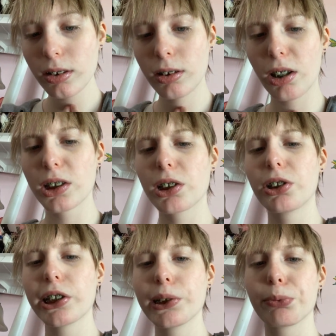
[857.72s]
Also,
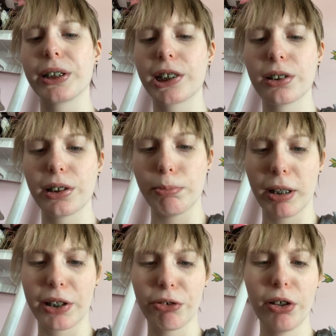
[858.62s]
just recently, my
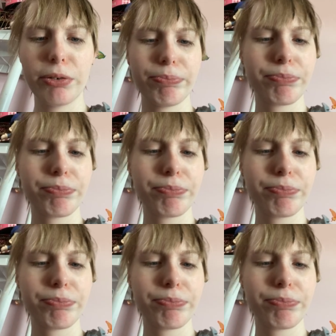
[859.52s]
throat,